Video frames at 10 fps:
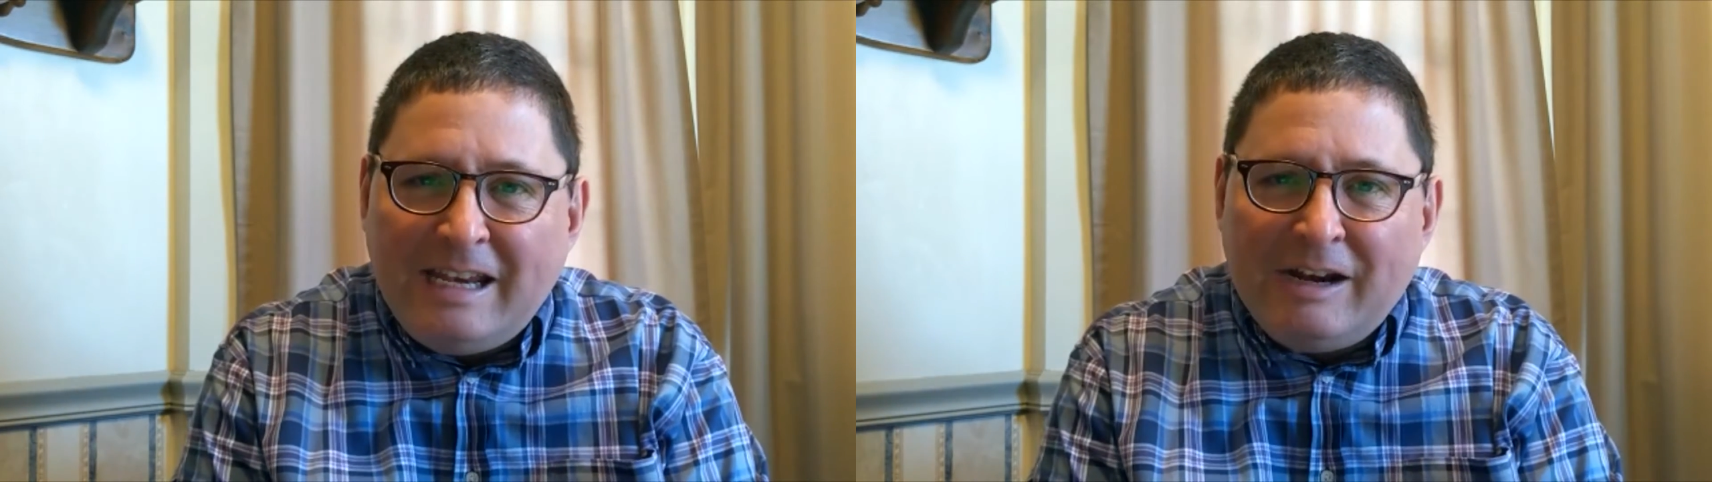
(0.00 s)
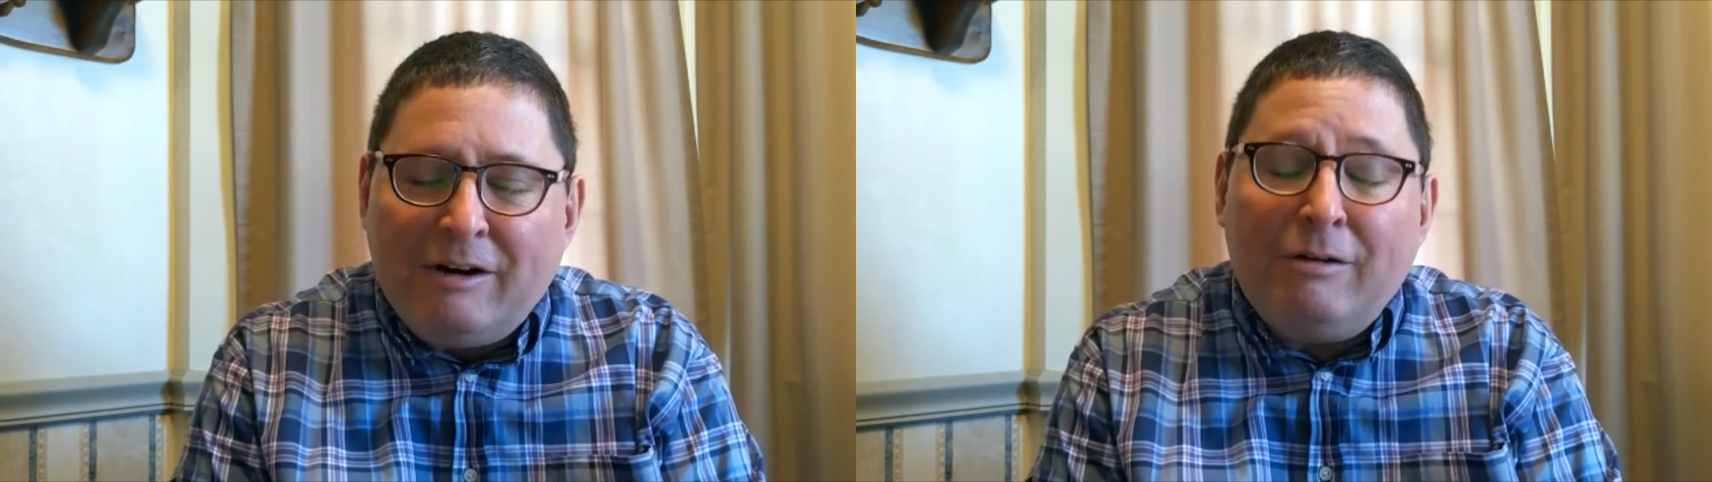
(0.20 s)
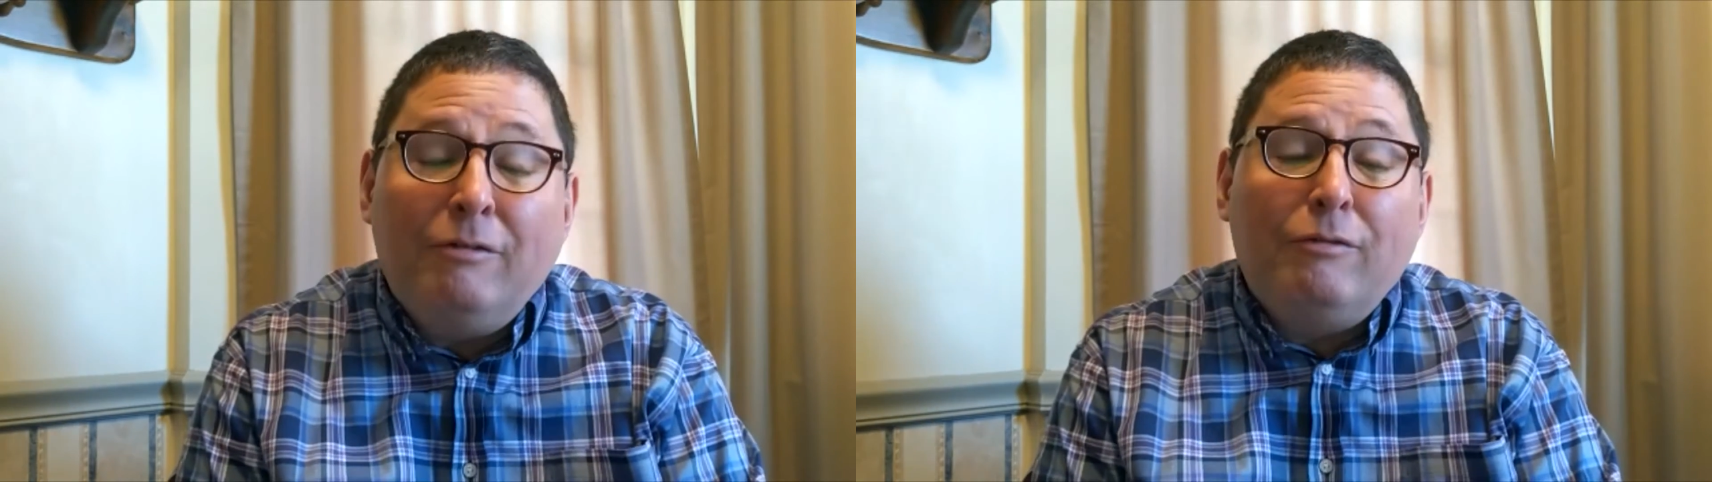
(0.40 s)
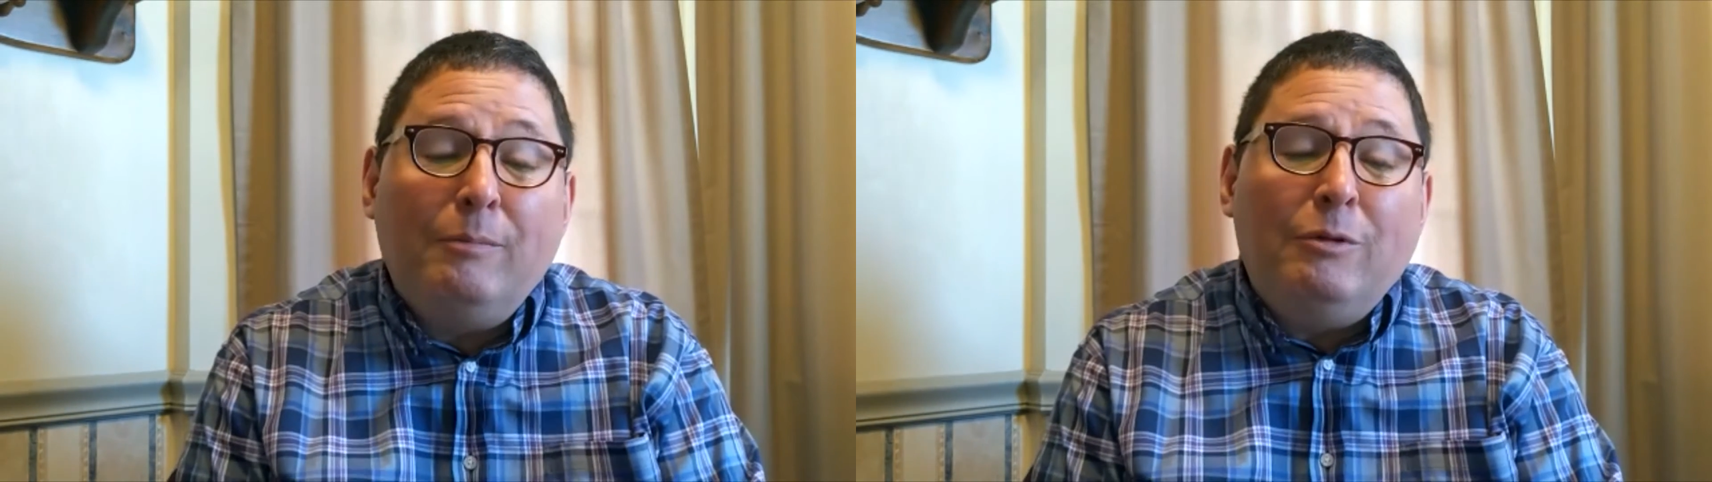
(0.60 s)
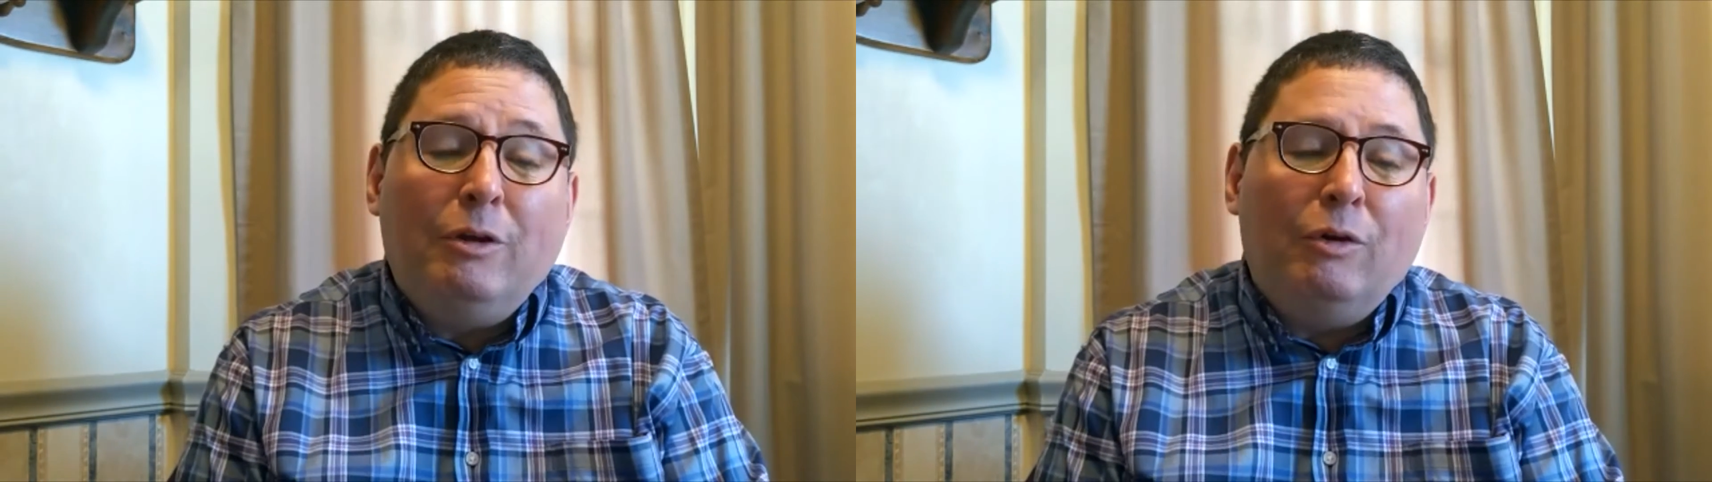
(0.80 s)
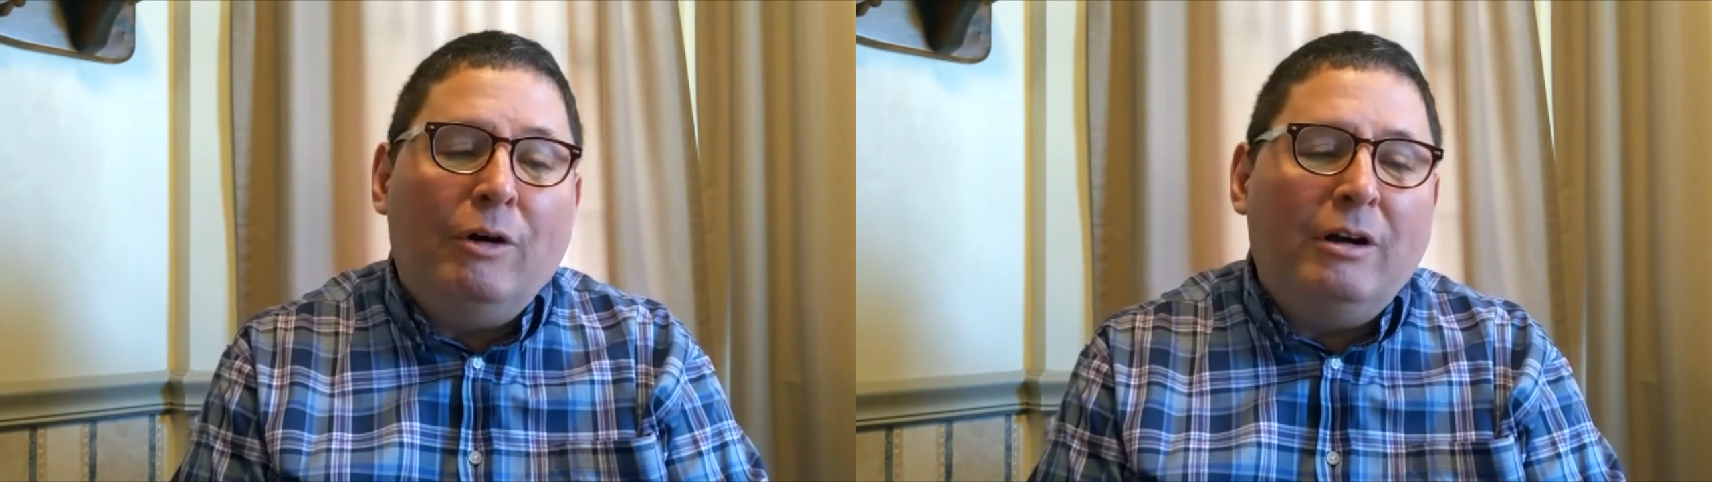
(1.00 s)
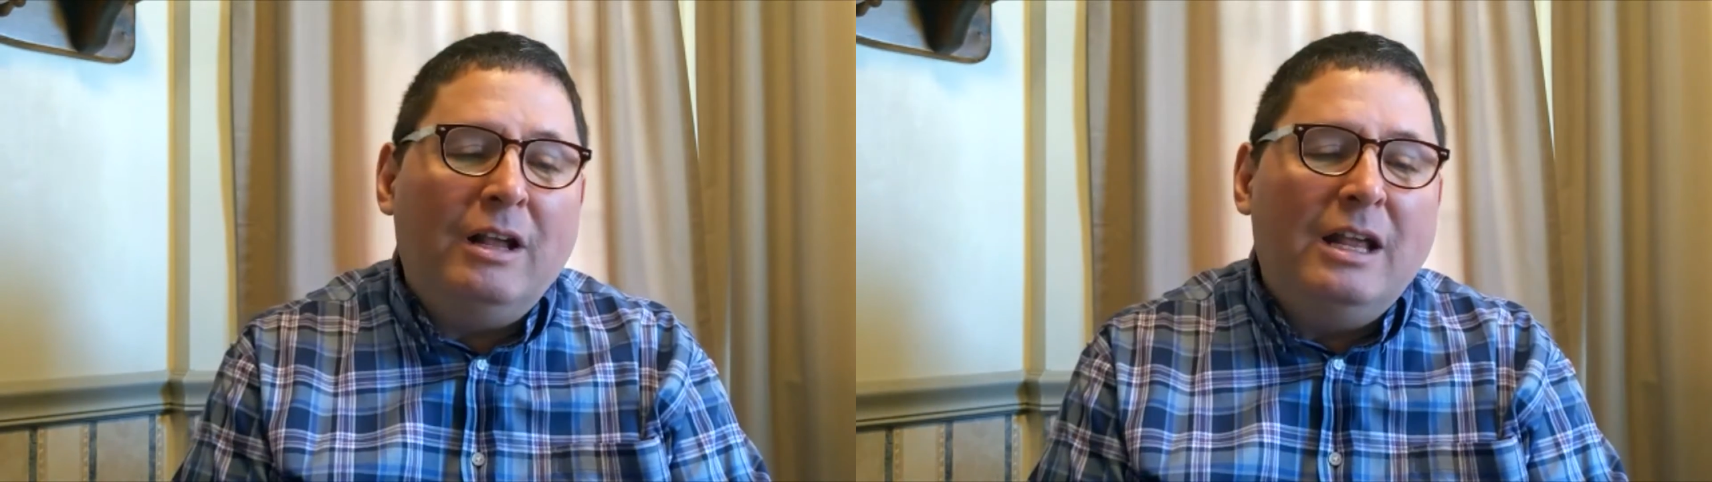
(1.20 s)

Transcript: here from the Lord,